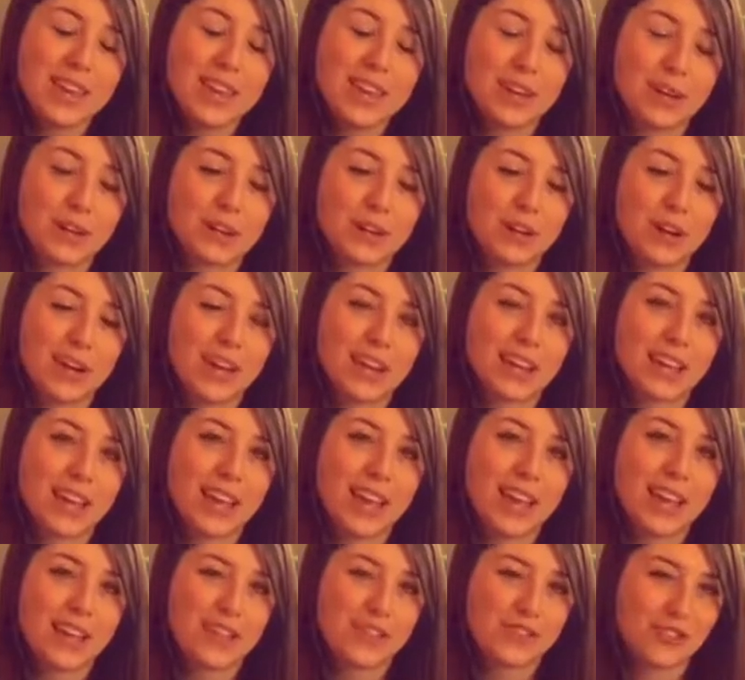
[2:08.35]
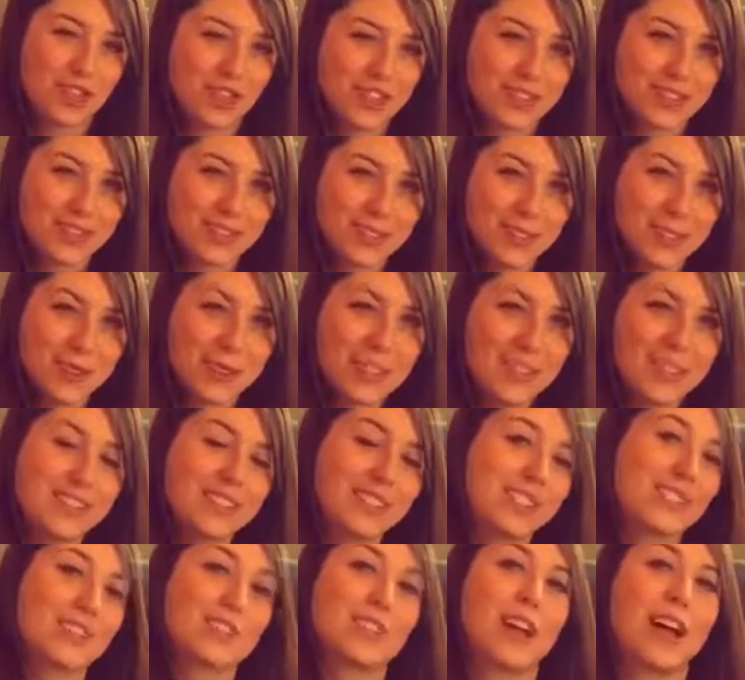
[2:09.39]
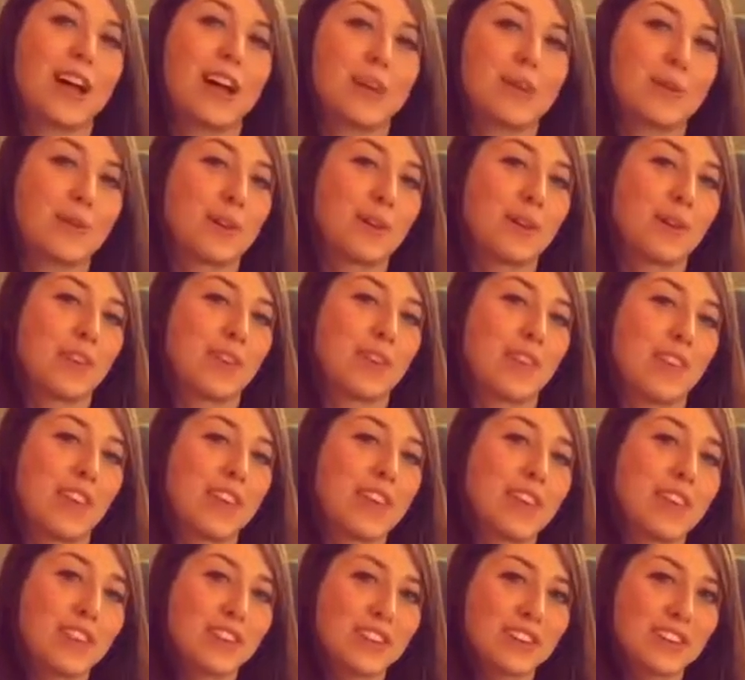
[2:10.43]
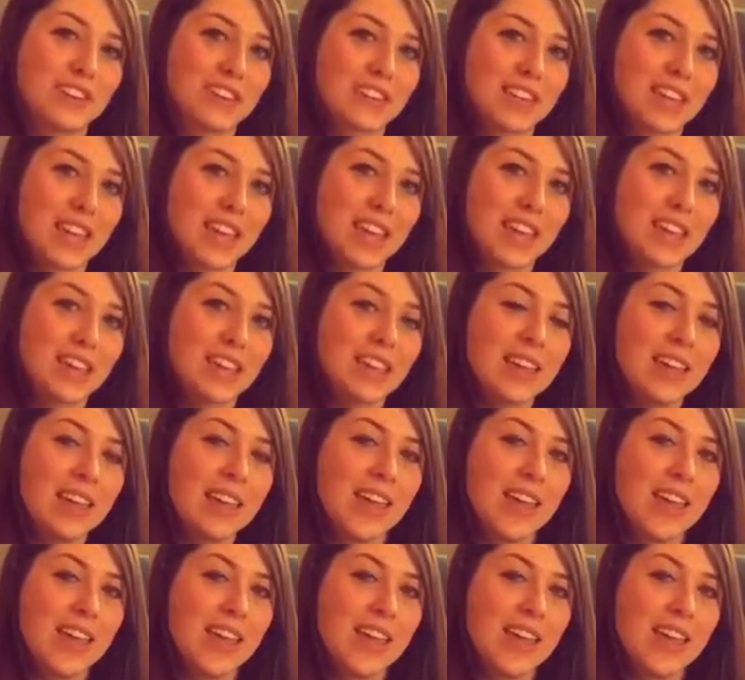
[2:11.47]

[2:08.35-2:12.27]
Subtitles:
your brain kind of tricks you into drawing what you think you're seeing,